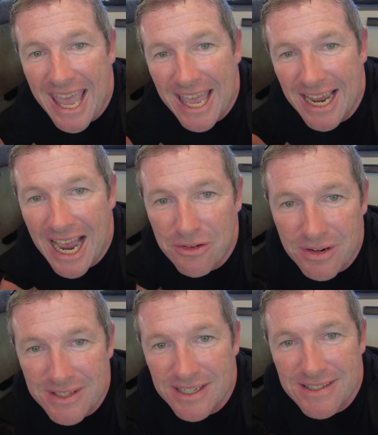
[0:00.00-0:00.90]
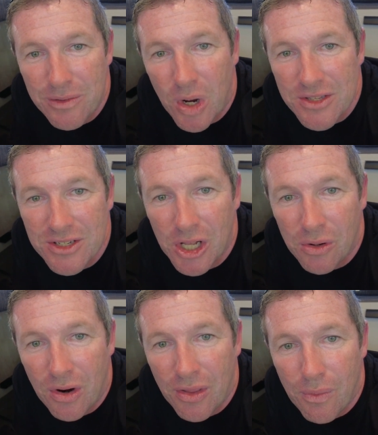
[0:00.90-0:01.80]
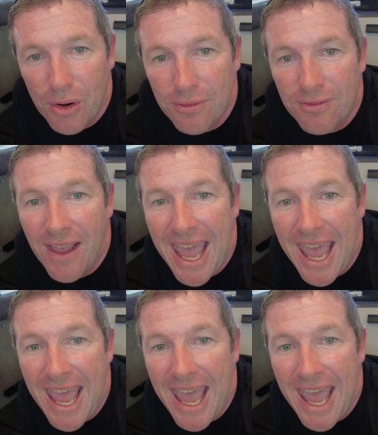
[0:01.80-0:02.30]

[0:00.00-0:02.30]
and 160 watt solar on the roof.